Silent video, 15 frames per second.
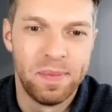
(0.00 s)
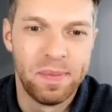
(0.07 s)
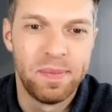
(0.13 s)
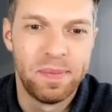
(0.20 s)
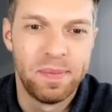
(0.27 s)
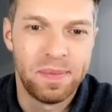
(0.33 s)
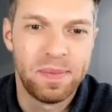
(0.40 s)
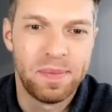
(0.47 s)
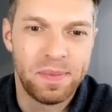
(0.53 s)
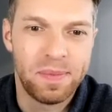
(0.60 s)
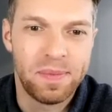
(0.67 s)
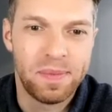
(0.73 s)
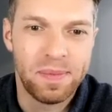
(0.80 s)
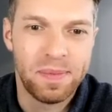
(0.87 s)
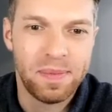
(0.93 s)

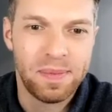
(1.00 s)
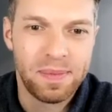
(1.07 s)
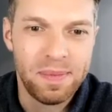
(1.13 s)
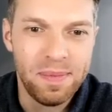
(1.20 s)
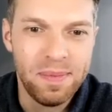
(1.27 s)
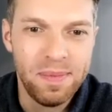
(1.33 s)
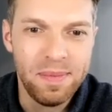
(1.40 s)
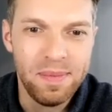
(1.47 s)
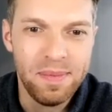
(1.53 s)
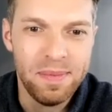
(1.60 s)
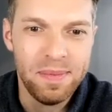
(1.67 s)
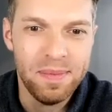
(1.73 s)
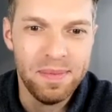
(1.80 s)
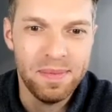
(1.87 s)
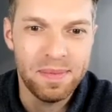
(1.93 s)

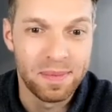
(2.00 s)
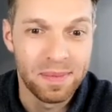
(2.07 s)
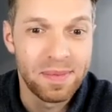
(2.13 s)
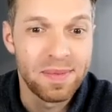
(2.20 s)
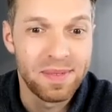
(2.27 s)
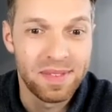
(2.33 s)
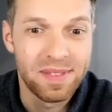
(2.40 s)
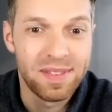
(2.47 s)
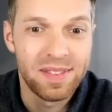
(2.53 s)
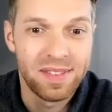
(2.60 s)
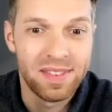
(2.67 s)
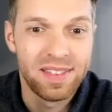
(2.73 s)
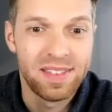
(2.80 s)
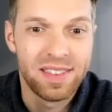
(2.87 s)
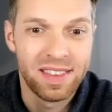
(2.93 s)

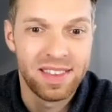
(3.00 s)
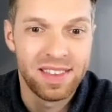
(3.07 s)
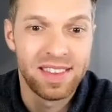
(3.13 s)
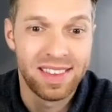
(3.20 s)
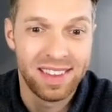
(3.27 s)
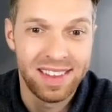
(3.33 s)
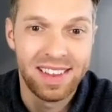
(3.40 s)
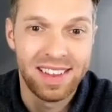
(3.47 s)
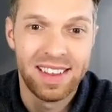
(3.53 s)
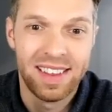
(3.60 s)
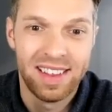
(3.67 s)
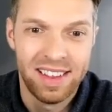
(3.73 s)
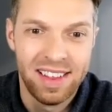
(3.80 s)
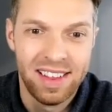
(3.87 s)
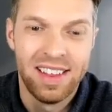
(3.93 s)

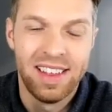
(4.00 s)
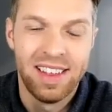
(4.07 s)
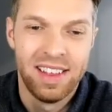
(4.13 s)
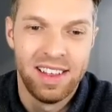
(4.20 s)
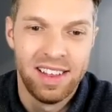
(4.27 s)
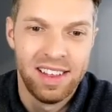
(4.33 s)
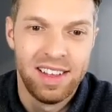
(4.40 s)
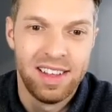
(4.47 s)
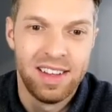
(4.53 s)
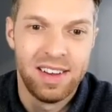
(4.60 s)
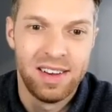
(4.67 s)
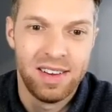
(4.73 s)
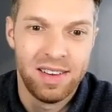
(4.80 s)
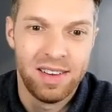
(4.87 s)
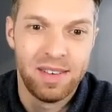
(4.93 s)

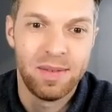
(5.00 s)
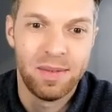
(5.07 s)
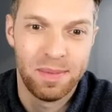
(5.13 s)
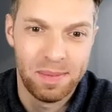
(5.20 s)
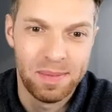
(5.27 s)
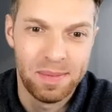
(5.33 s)
(not speaking)